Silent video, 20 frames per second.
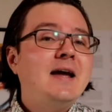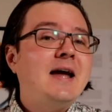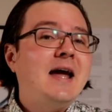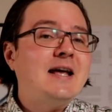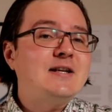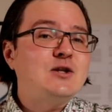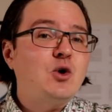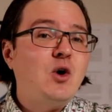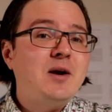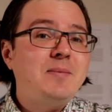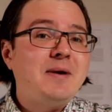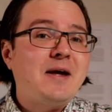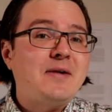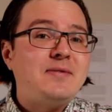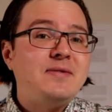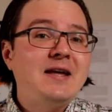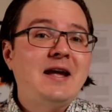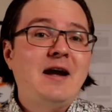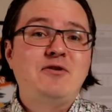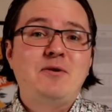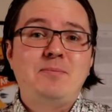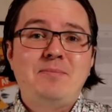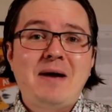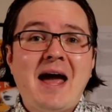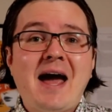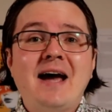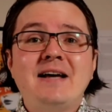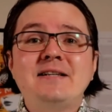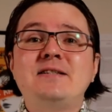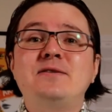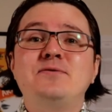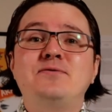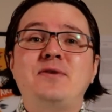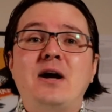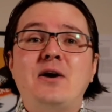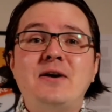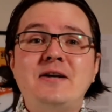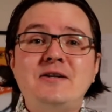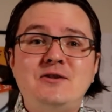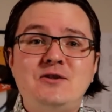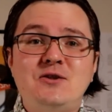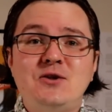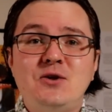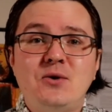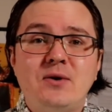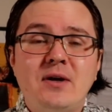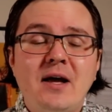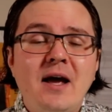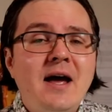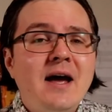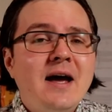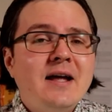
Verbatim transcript: it's going to be a thing of the past very soon.